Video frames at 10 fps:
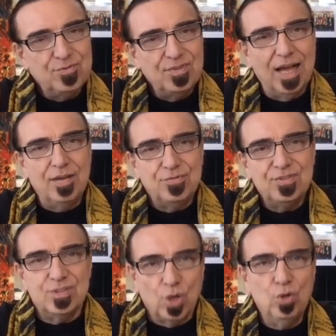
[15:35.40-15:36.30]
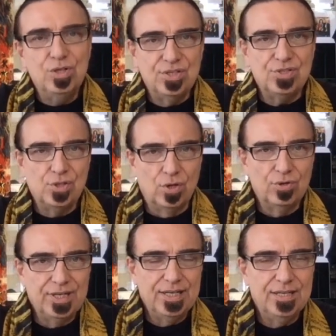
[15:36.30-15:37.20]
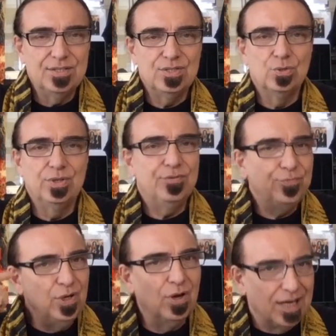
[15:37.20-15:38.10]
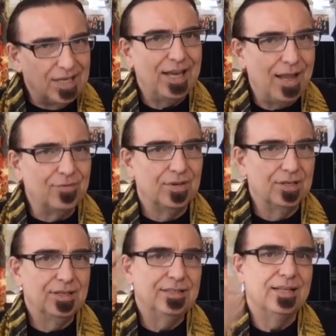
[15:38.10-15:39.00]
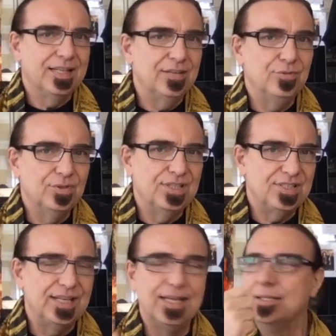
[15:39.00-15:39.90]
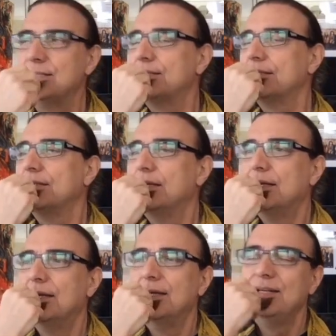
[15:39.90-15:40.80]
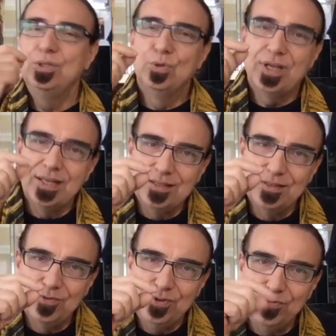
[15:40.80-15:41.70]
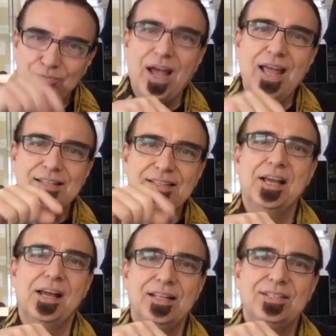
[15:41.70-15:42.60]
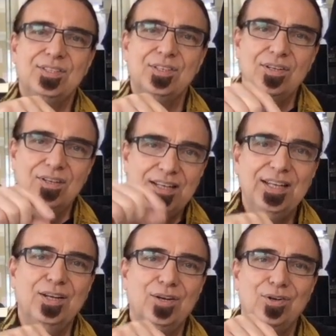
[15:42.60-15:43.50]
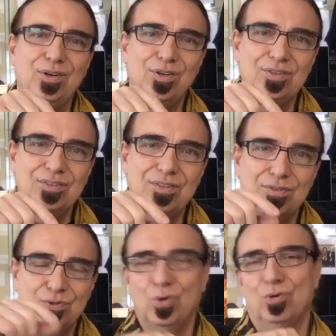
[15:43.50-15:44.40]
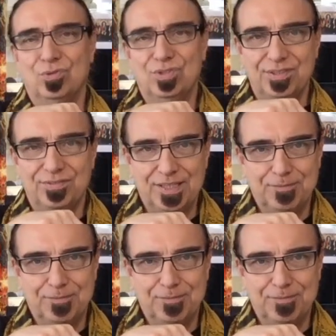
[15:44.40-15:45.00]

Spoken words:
I've told the story, so if you are clever, and I give you this hint, you find the answer here on Doro TV,